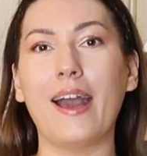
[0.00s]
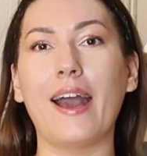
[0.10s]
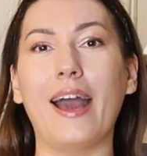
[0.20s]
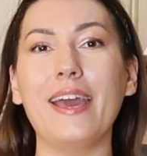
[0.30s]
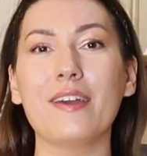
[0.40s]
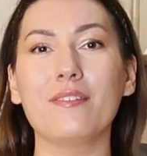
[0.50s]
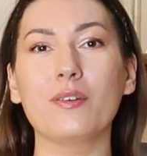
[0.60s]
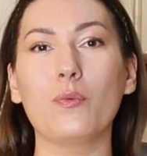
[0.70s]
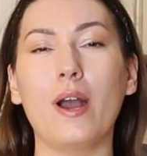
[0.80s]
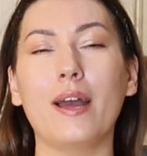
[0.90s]
Hi
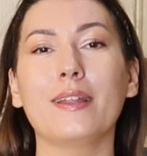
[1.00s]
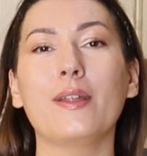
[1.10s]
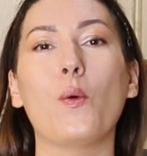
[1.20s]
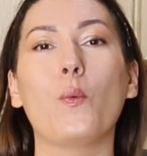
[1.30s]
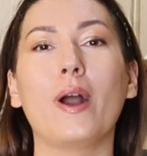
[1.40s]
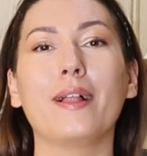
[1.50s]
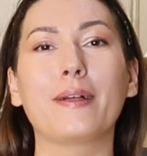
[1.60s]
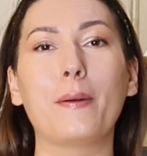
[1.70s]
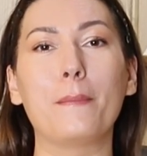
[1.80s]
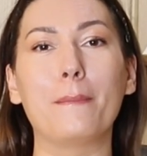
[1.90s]
everyone,
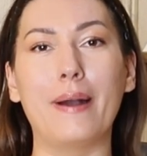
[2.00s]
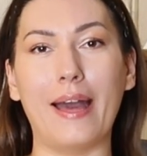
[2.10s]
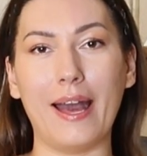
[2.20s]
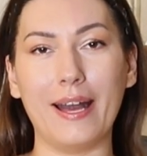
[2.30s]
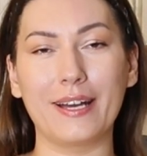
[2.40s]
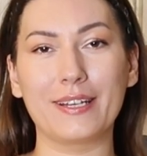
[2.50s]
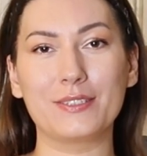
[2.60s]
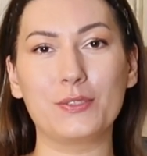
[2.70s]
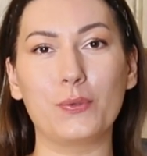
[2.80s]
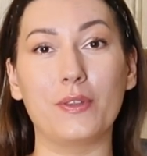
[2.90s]
welcome back
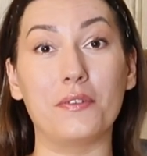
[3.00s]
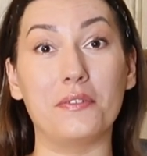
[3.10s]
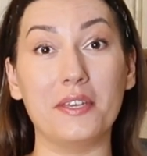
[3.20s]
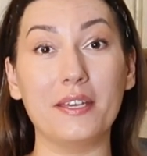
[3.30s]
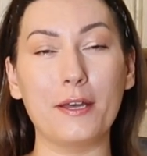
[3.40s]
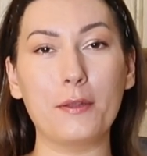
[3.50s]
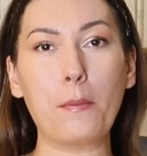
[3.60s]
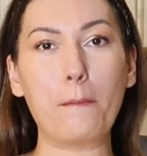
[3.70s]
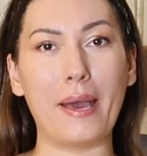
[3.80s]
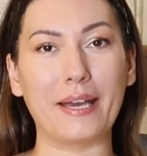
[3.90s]
to the
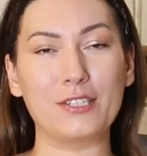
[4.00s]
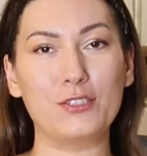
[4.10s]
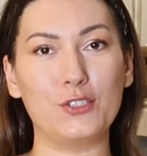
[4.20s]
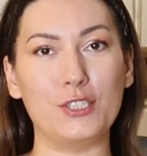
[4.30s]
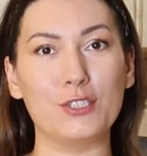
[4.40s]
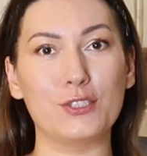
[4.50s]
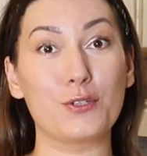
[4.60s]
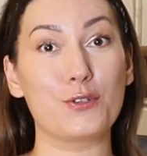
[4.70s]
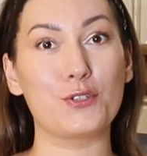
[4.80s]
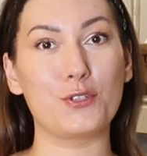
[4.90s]
vegan mac and cheese
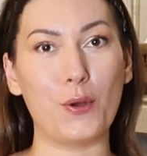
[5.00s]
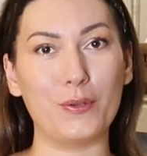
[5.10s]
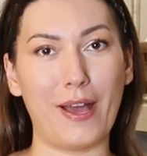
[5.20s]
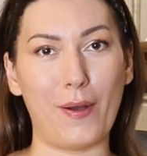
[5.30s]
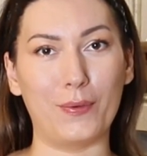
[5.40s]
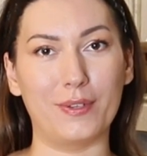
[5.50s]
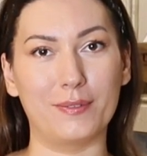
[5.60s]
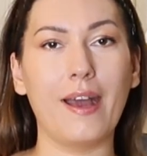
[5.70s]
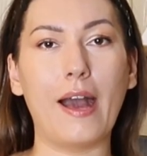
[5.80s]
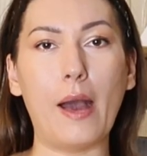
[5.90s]
showdown.
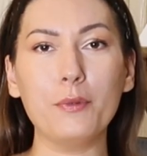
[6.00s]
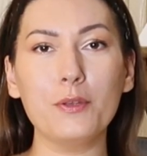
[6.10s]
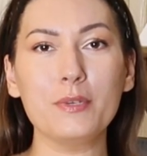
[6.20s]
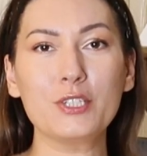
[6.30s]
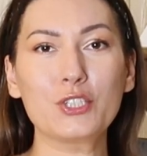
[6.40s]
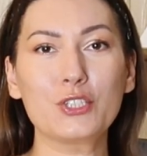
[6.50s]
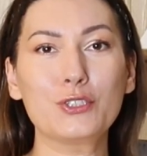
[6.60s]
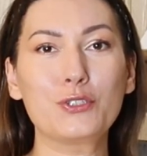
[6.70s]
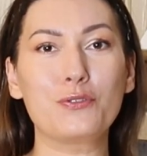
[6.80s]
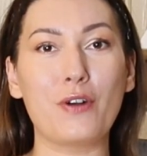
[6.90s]
I'm on a
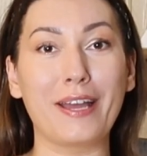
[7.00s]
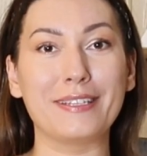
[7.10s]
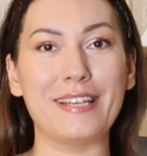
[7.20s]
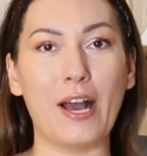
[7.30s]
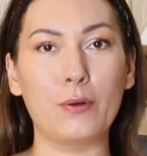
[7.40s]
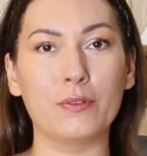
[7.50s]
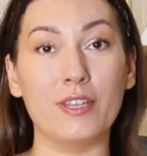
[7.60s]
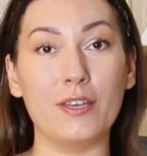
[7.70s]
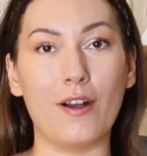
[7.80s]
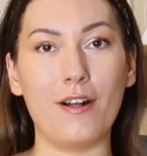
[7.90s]
mission to find out
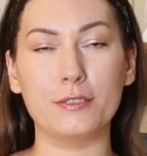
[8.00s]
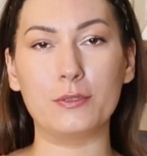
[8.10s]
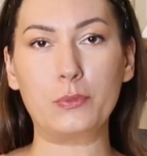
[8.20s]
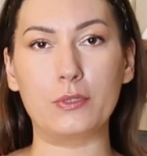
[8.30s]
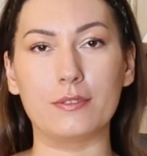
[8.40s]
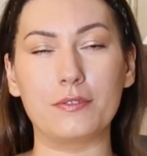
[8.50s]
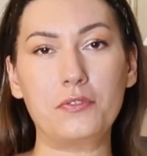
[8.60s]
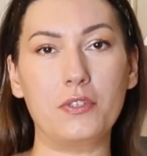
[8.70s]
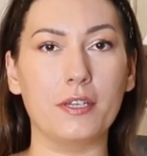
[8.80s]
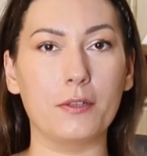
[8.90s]
the ultimate
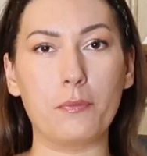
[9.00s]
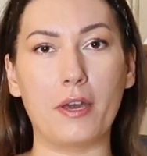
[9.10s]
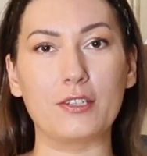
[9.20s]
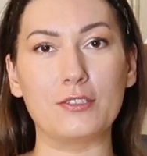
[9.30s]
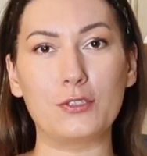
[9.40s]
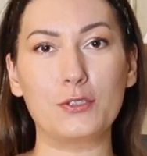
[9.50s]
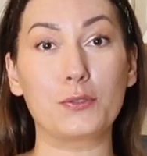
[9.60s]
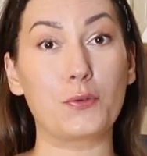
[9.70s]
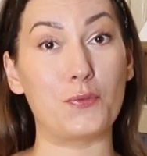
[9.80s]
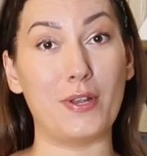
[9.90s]
vegan mac and
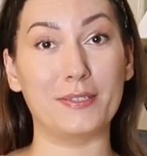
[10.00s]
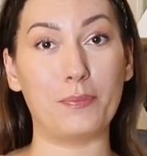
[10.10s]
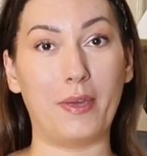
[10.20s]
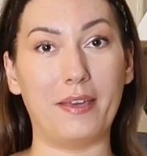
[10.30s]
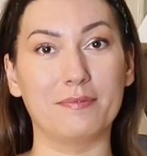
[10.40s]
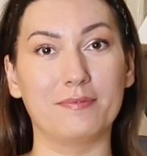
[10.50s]
cheese recipe.